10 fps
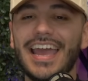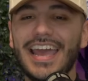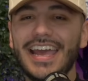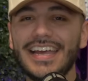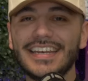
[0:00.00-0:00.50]

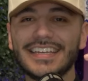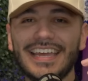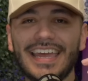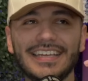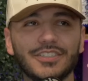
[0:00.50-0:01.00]
and
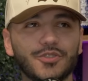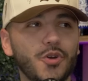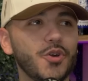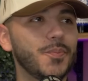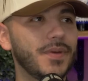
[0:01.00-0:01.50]
a
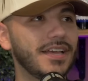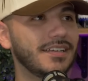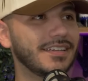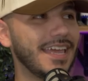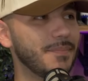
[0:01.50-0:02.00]
storm
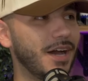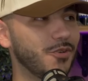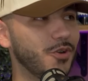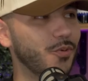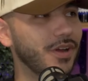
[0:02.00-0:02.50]
came out
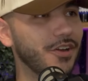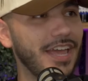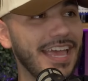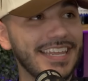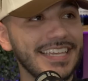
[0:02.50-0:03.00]
of nowhere
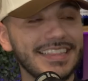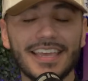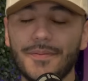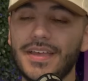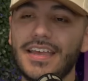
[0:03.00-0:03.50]
and hit
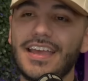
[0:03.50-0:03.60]
them,